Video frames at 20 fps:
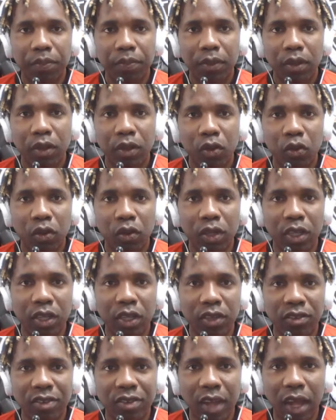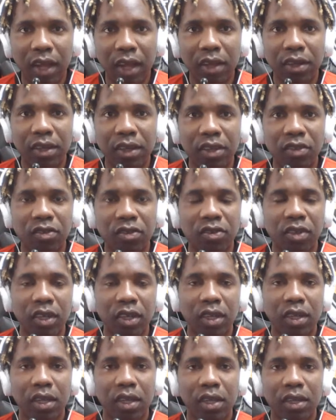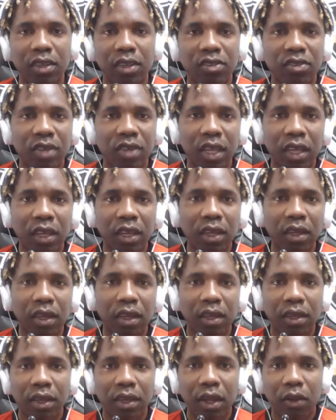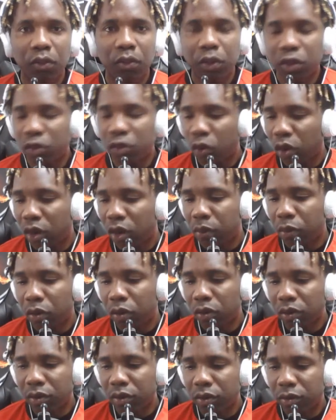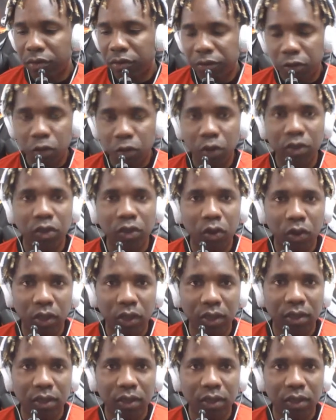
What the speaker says: in soccer, there's this thing that we talk about foretaught,